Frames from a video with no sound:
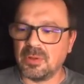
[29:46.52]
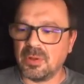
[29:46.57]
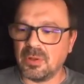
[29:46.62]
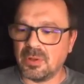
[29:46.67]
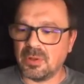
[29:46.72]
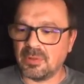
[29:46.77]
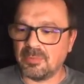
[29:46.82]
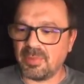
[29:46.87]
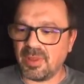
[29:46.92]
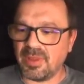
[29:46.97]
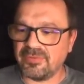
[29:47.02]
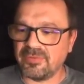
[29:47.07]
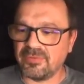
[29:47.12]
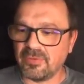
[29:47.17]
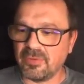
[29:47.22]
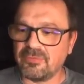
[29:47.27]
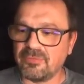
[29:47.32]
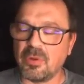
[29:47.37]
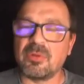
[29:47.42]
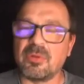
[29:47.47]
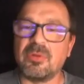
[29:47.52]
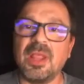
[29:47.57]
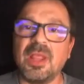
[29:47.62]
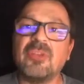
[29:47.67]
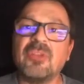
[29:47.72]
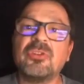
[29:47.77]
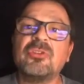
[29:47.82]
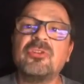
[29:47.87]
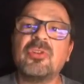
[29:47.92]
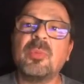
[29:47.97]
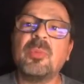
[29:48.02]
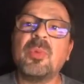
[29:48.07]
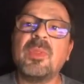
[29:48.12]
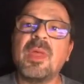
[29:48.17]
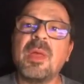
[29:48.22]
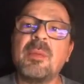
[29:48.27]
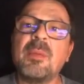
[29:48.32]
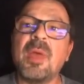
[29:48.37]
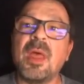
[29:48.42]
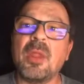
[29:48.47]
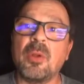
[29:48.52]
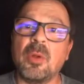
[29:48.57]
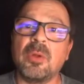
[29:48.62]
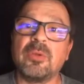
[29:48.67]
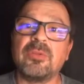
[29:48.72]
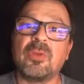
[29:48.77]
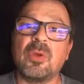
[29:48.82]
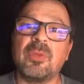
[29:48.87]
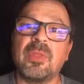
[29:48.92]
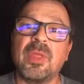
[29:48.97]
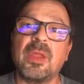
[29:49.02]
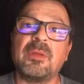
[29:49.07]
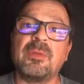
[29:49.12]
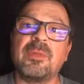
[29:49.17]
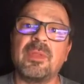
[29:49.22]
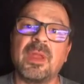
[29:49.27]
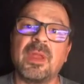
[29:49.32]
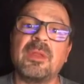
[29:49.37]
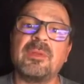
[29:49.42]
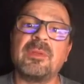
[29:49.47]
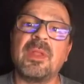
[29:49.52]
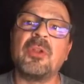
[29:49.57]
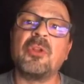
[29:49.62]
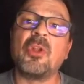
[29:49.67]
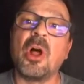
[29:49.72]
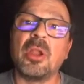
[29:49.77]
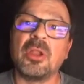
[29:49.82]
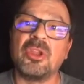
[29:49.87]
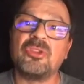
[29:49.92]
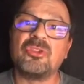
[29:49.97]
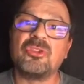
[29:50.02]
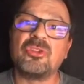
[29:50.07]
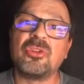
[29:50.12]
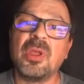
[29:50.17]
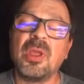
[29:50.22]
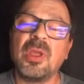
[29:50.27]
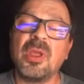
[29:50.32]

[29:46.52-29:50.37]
the basis of your relationship with them, and also their knowledge.